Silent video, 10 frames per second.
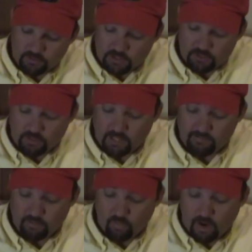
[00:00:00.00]
These are
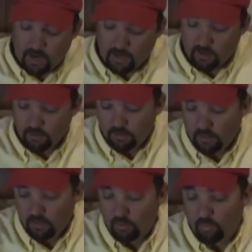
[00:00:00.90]
heavy wire
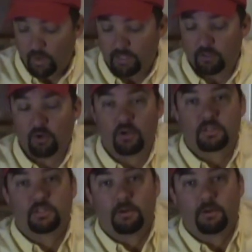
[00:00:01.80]
weighted hooks.